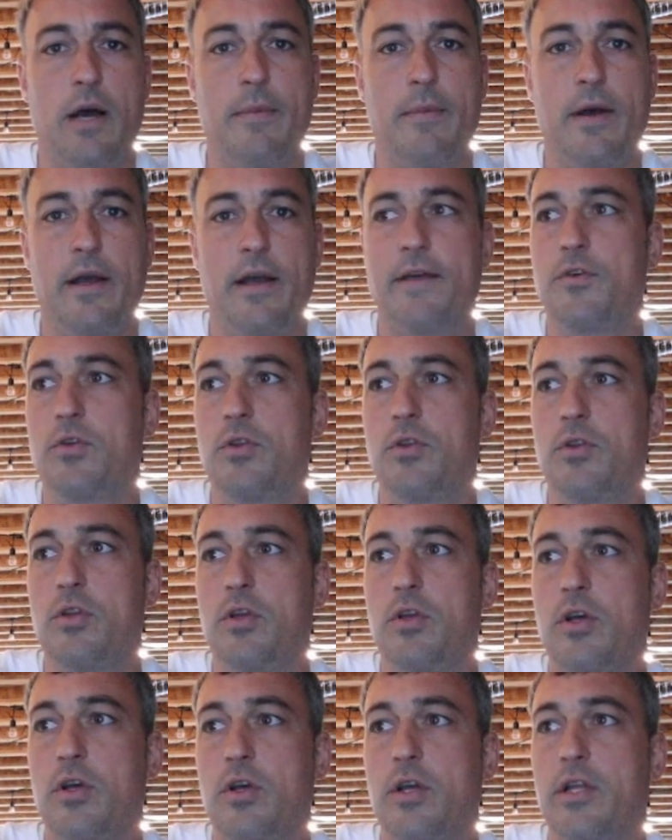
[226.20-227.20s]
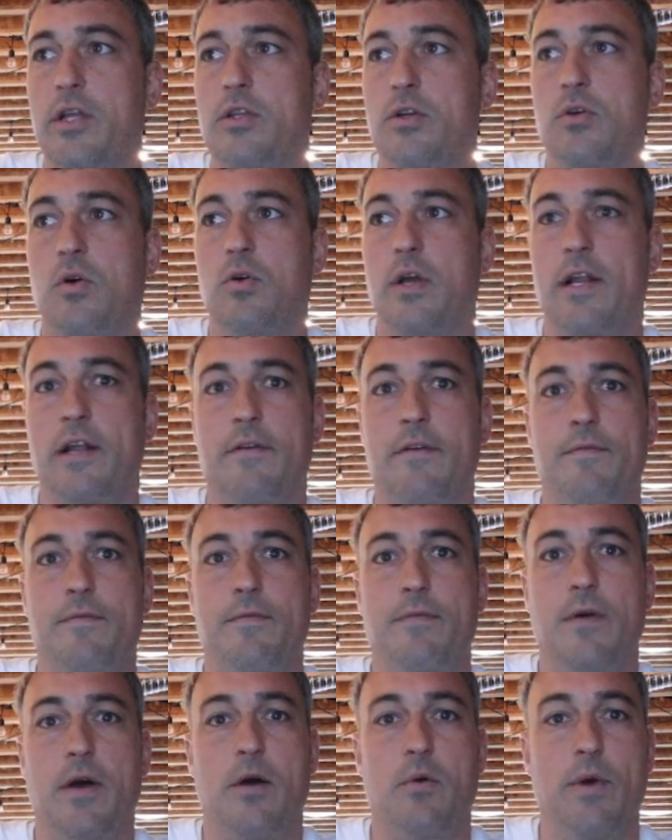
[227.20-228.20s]
at their total kind of
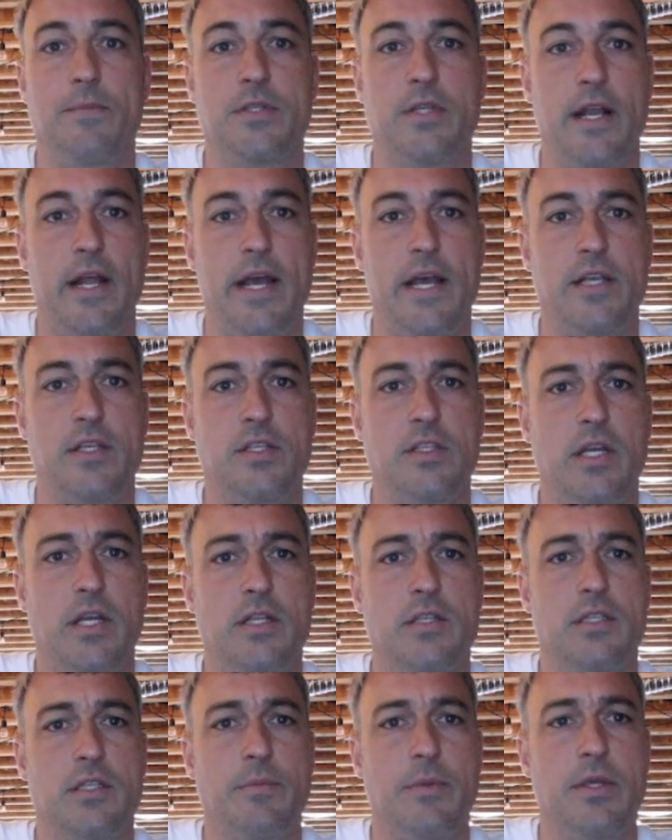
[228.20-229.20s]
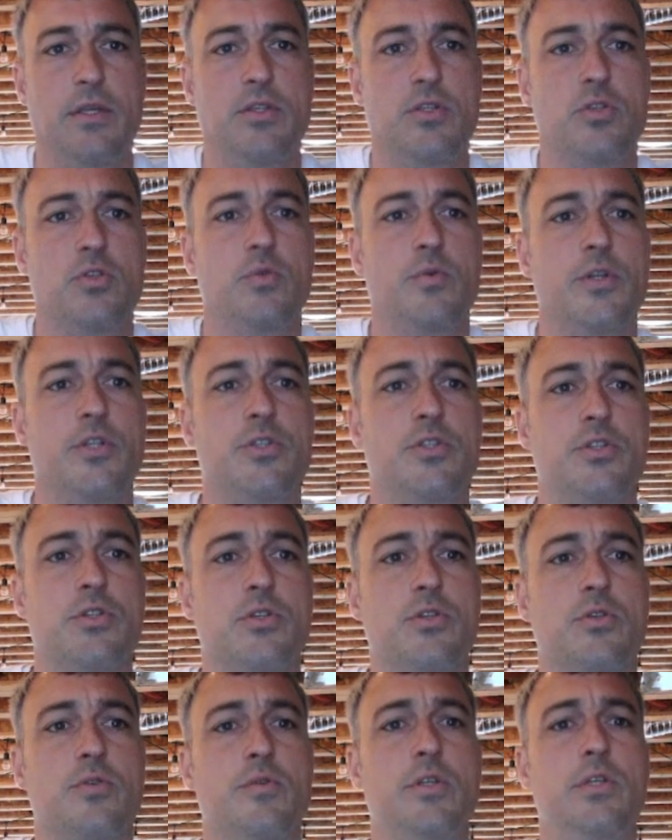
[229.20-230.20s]
website assets, let me switch
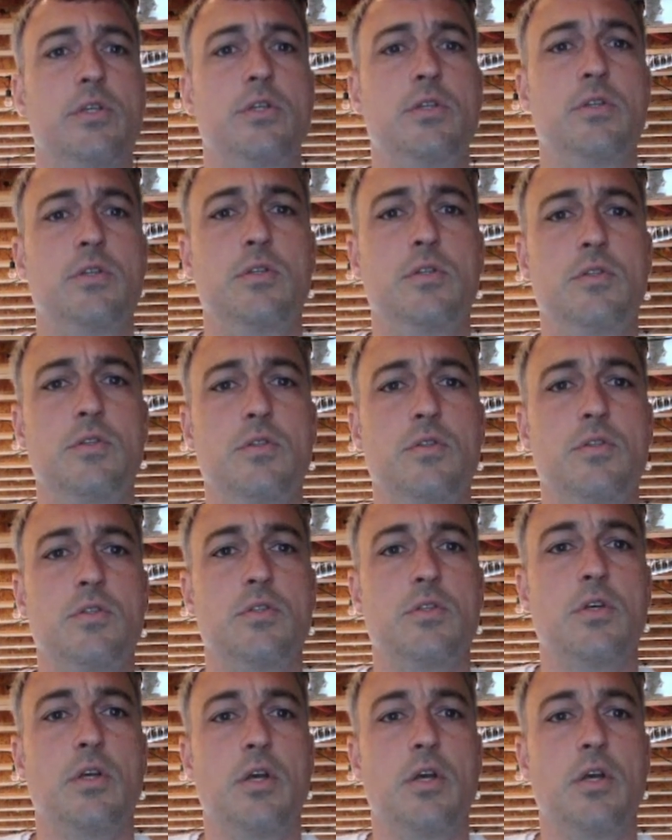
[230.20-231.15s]
screens